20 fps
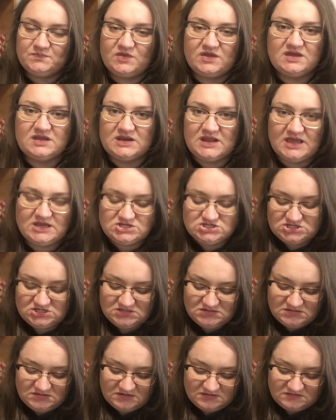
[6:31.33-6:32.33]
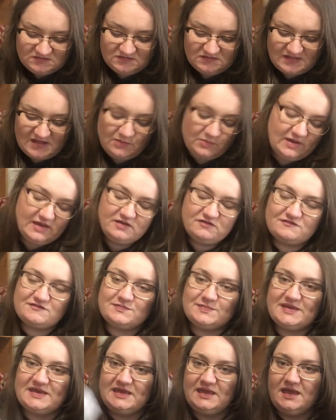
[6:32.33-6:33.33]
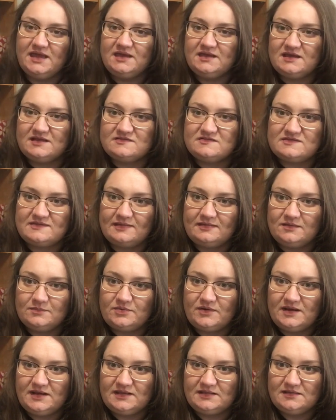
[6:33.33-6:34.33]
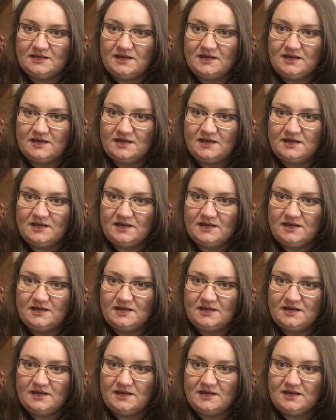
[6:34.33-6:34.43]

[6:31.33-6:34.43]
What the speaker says: connection to that way of being and celebrating